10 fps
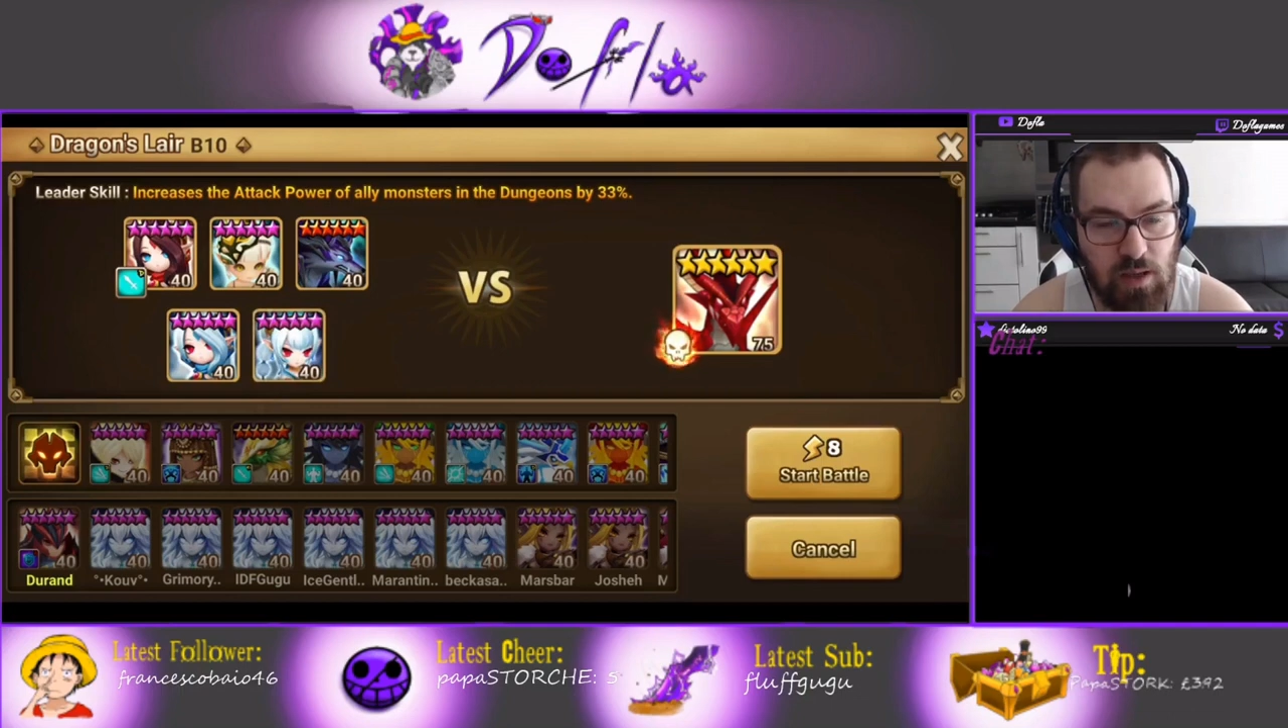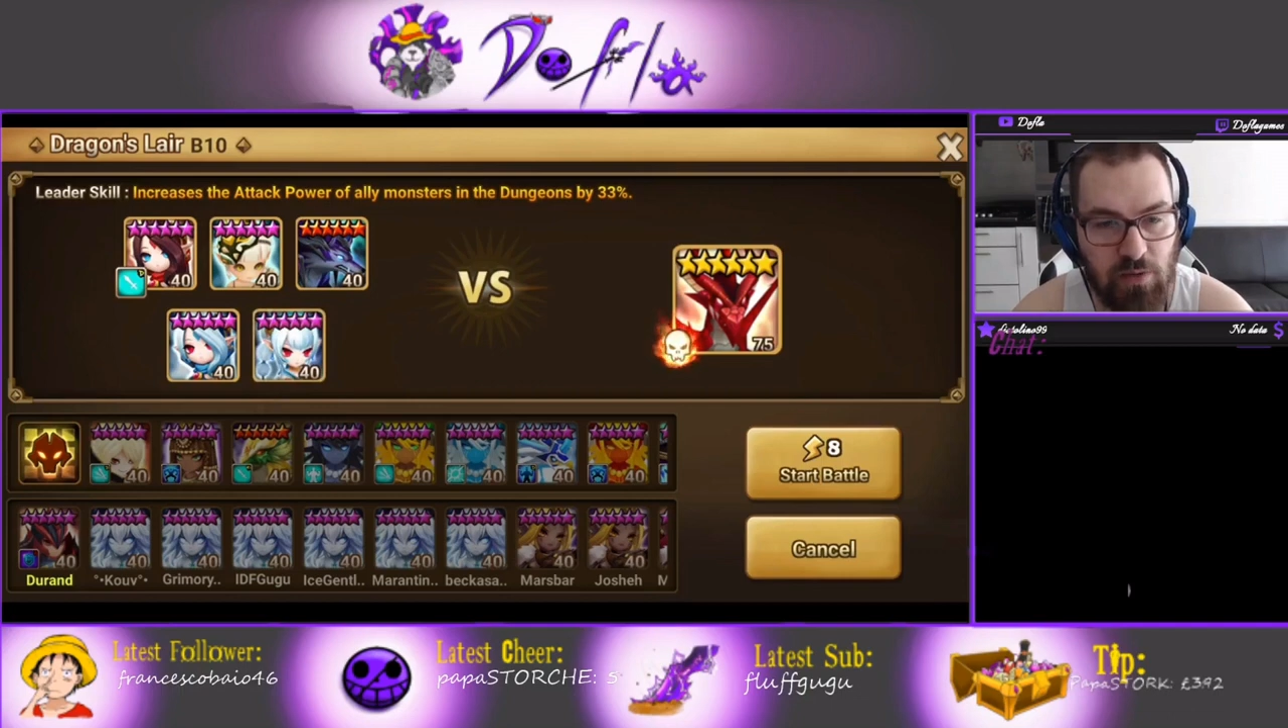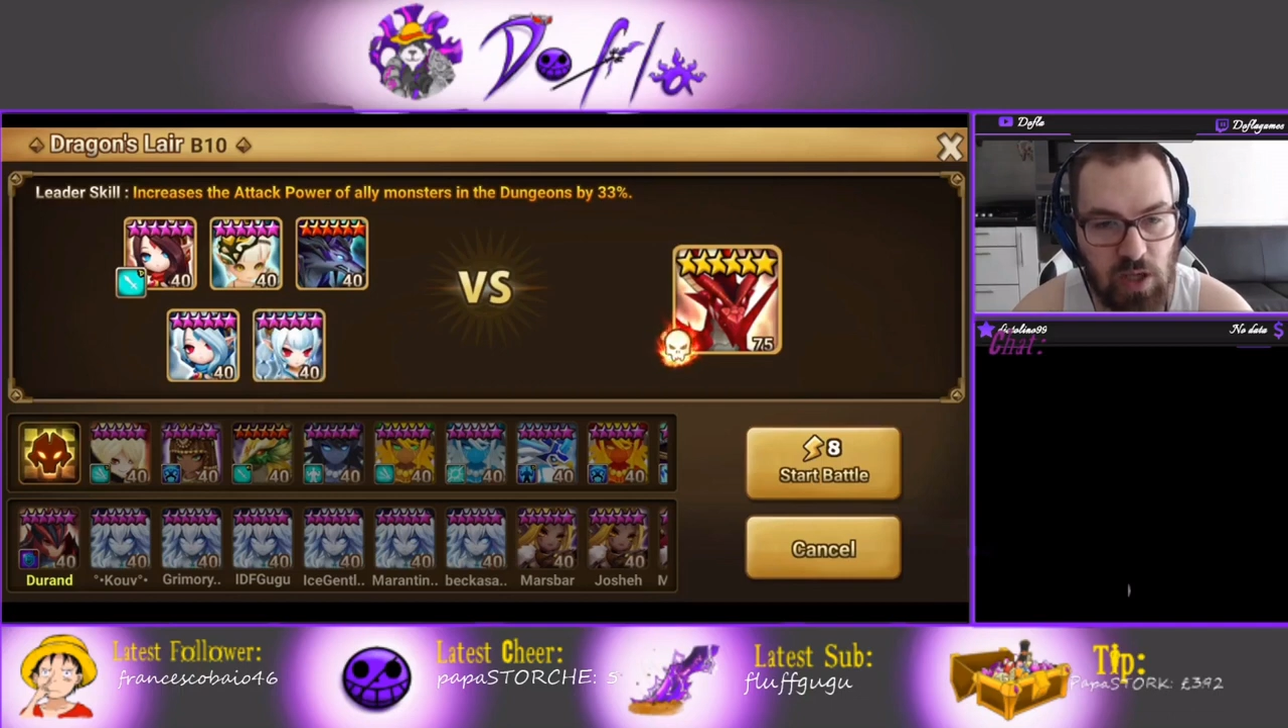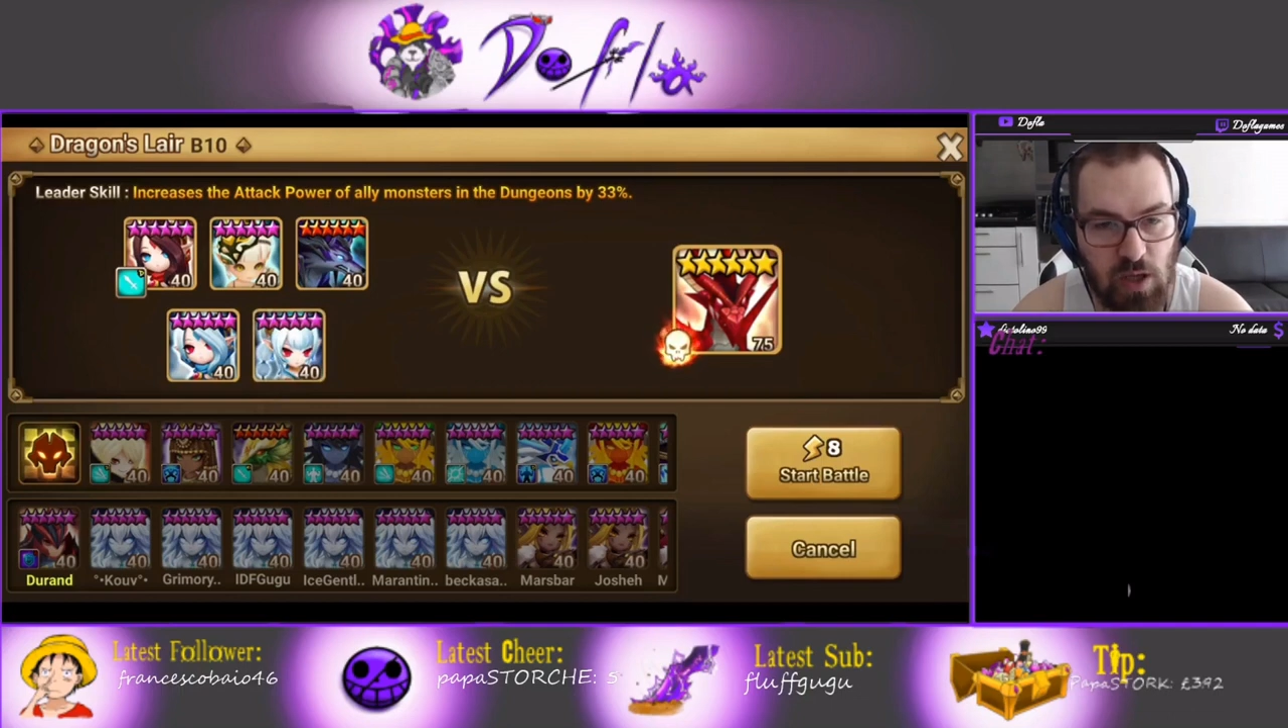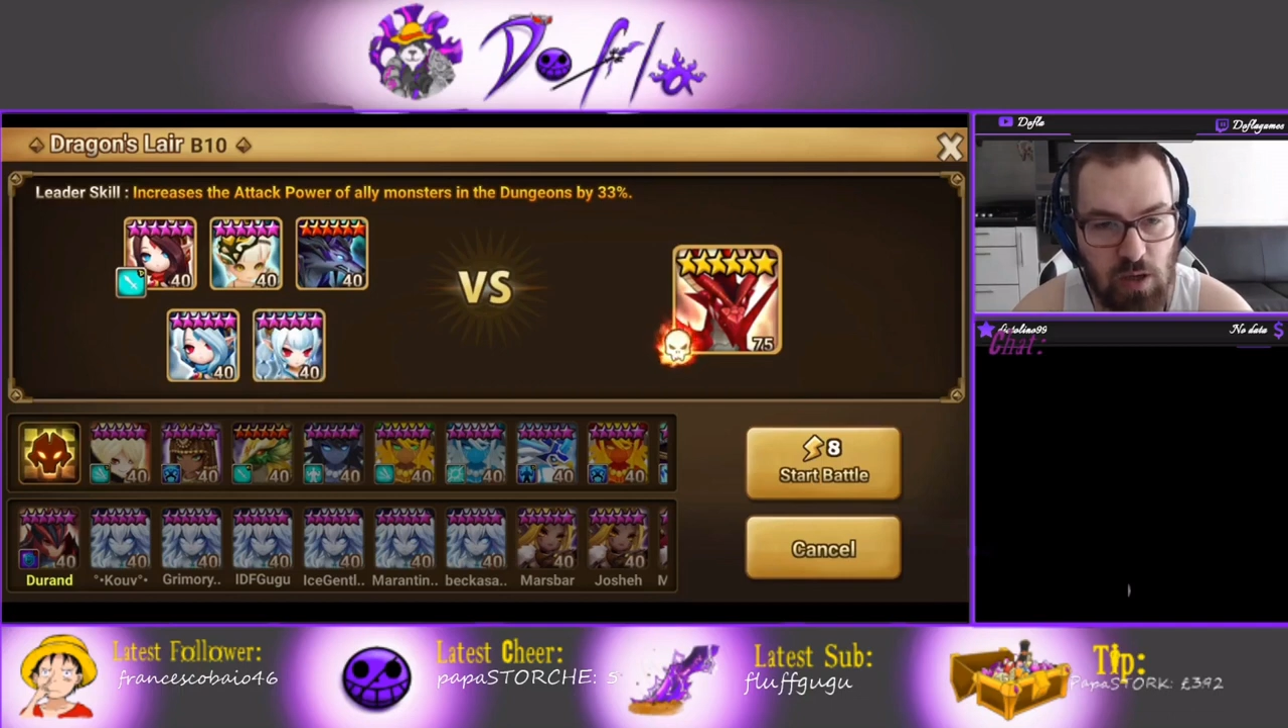the
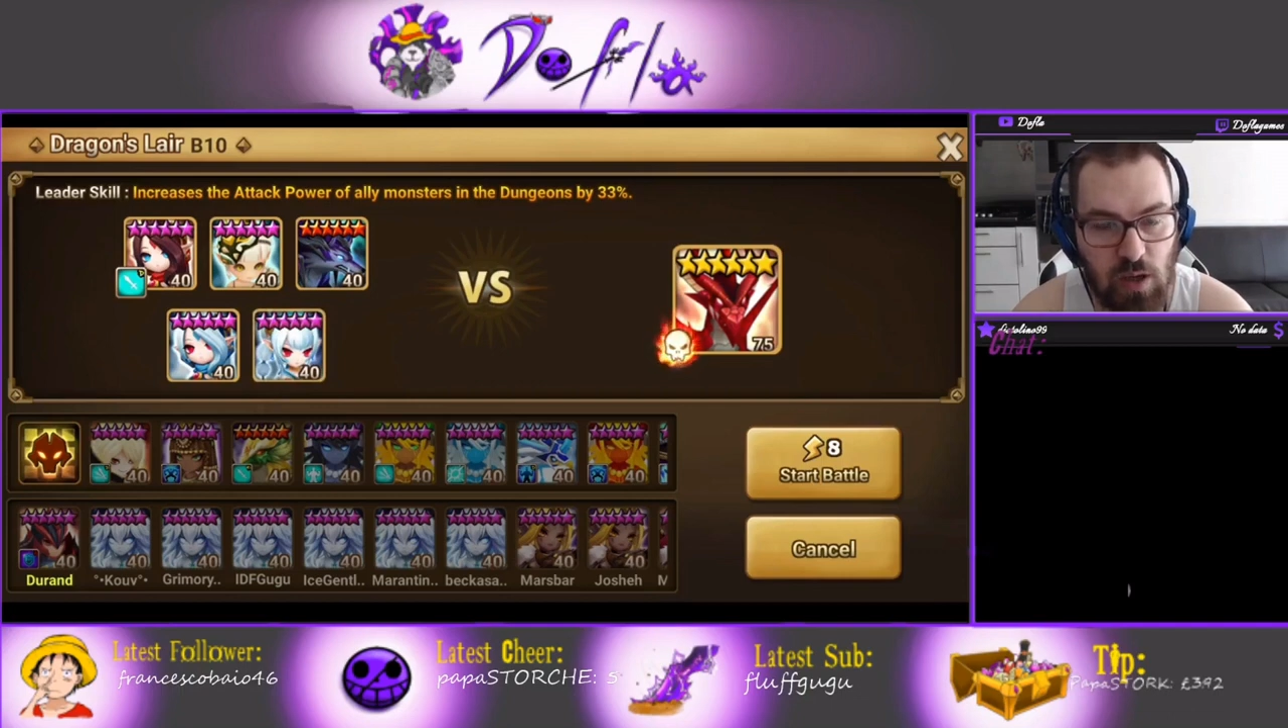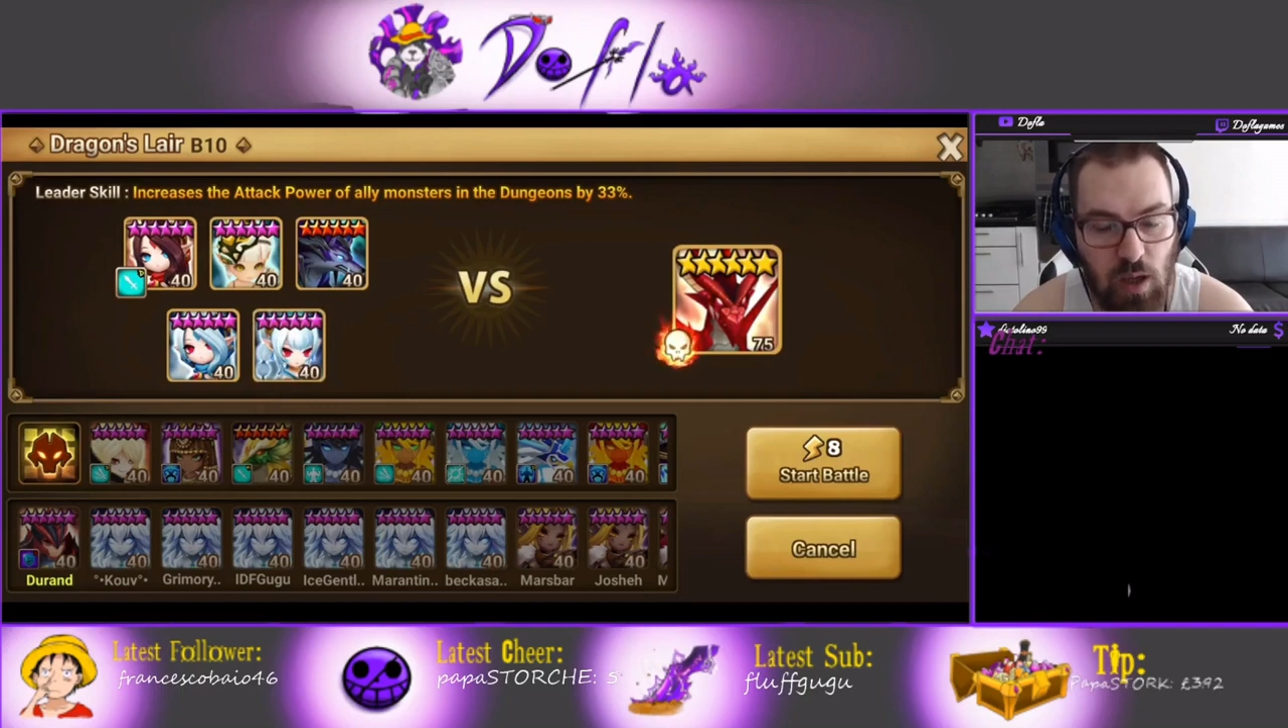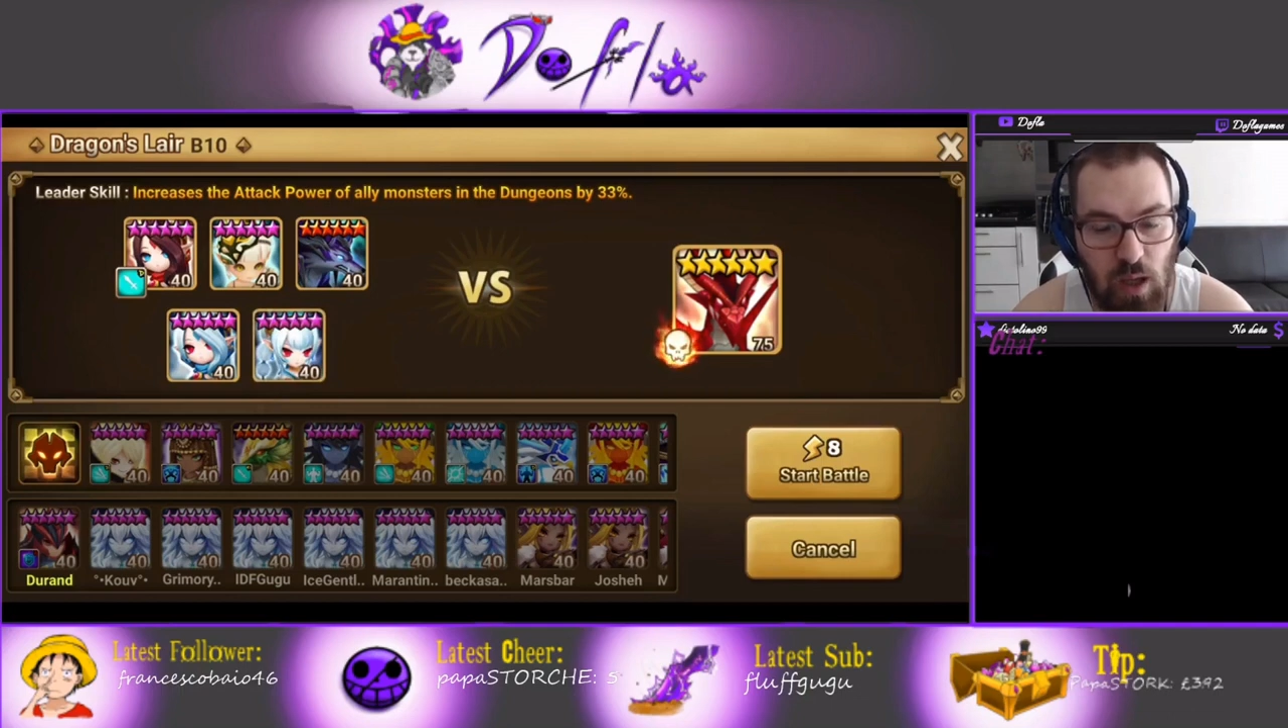video,